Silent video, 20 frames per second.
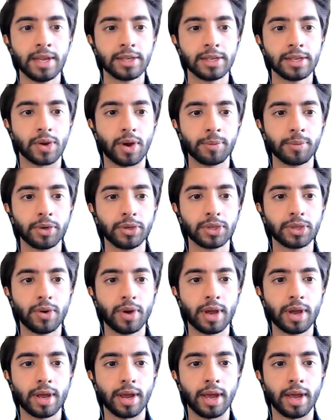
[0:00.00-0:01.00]
So I'm going to
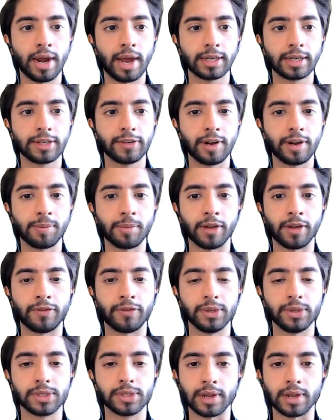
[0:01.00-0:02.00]
go ahead and activate my
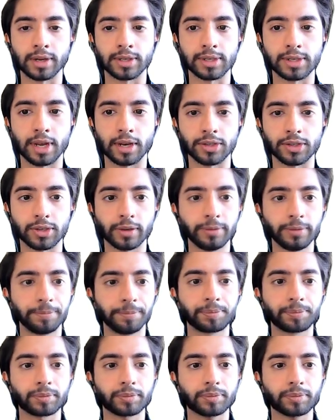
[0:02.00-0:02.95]
fuselage section.